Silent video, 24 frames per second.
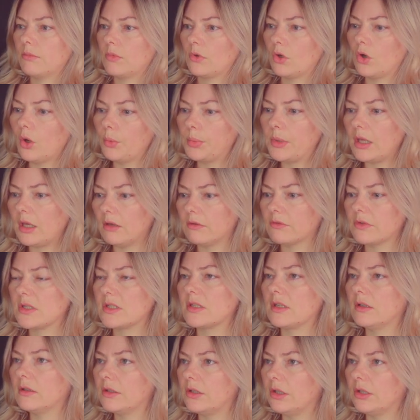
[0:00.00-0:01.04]
copy every
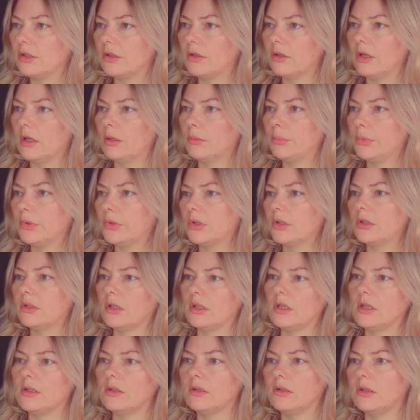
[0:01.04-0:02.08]
cell here and put it
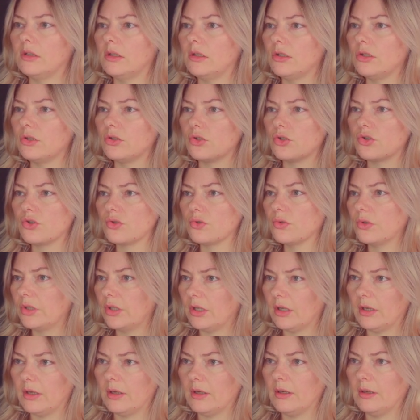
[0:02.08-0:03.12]
in the
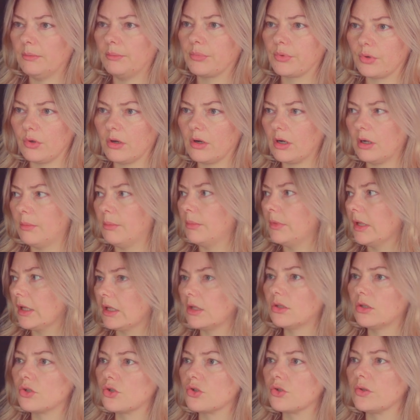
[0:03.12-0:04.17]
Julia program, like
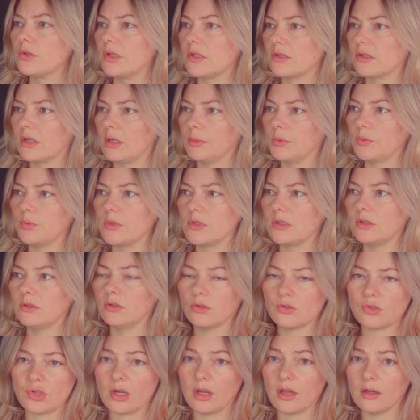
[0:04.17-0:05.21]
in the Julia script with the
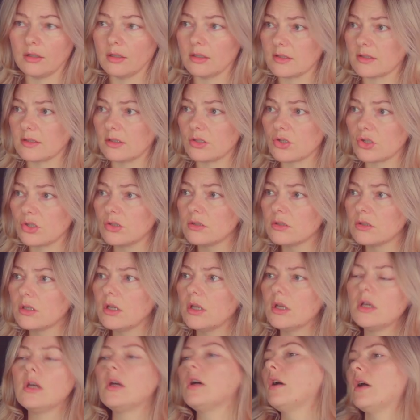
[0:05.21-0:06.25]
.jl extension
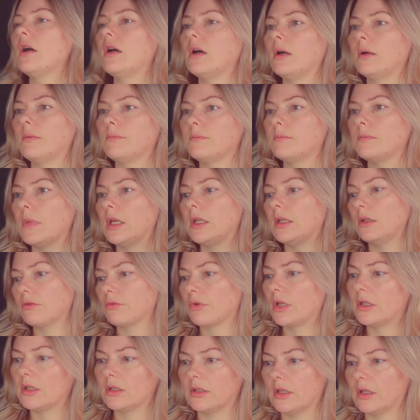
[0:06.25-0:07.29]
um, and then
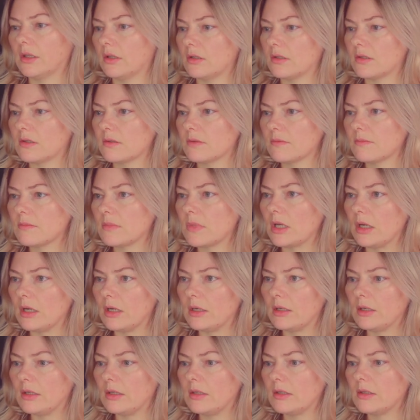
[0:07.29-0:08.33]
run it like this.
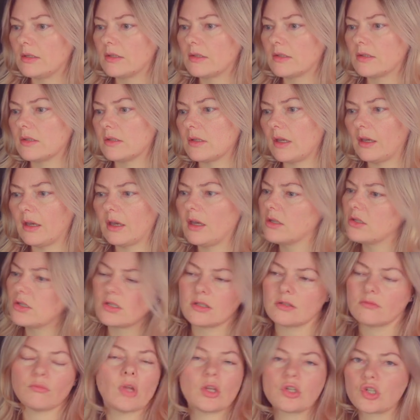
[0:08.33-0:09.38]
Uh, it's I
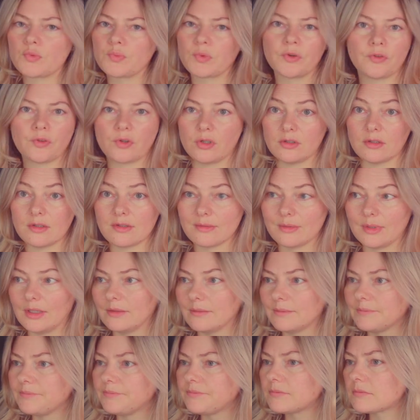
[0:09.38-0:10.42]
just I just prefer it this way.
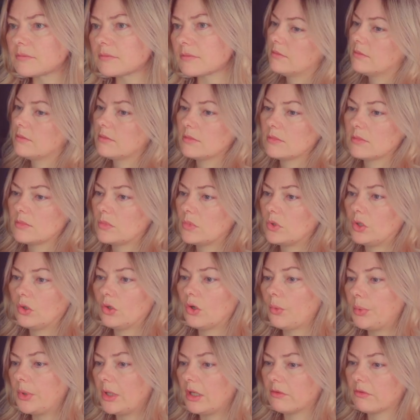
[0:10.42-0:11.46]
You
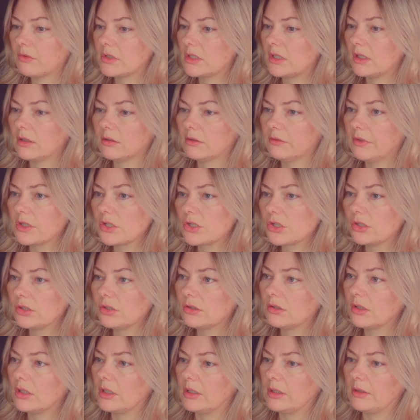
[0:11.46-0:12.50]
copy every single
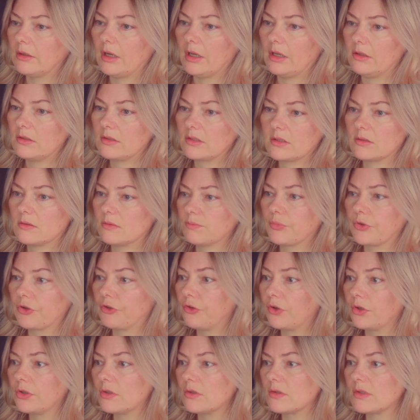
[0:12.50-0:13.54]
function. Uh, I
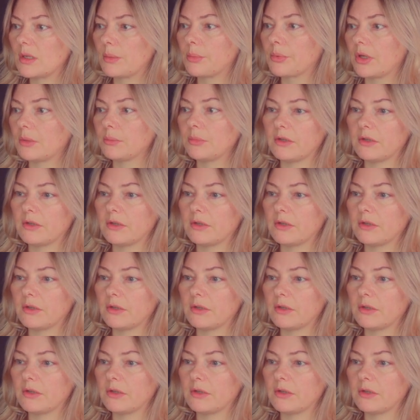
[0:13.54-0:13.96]
prefer to separate